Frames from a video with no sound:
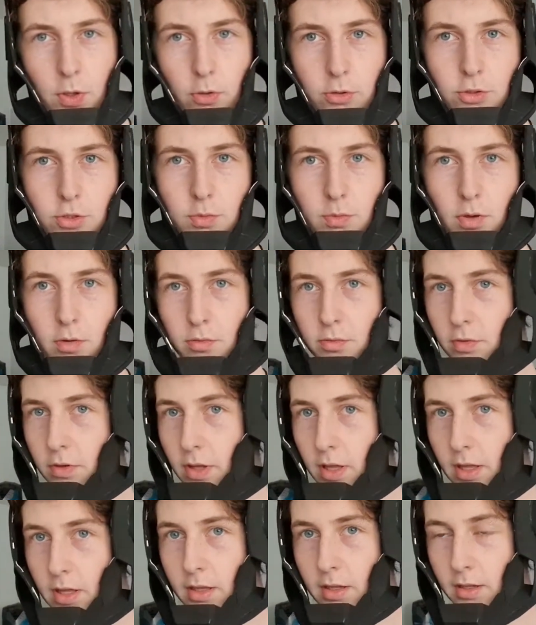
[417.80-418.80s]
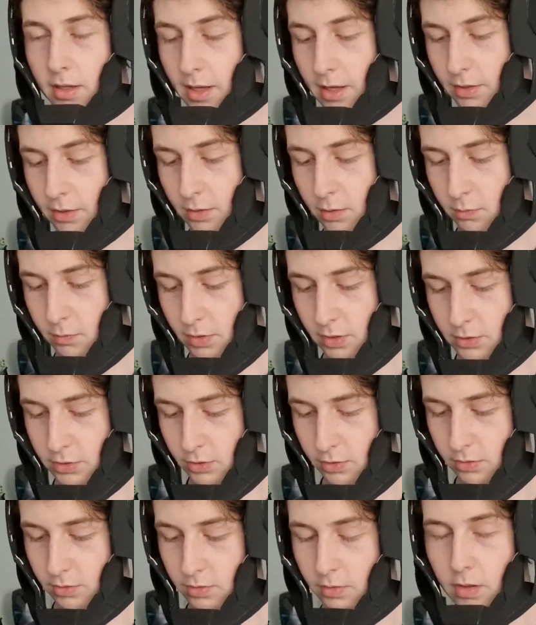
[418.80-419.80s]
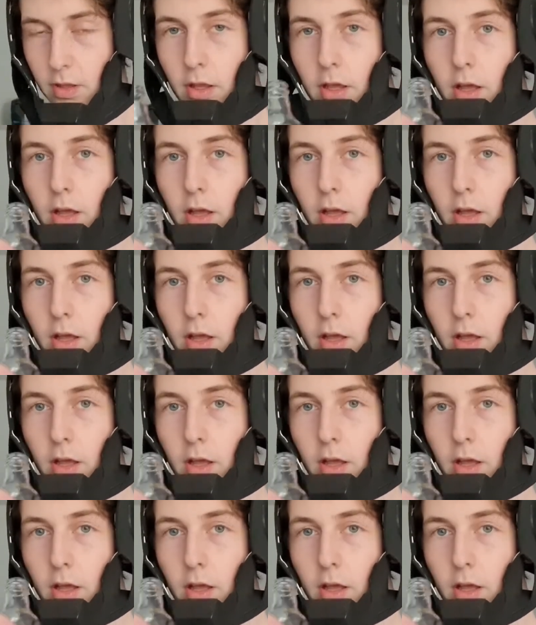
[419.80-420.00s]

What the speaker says: costume off at the convention.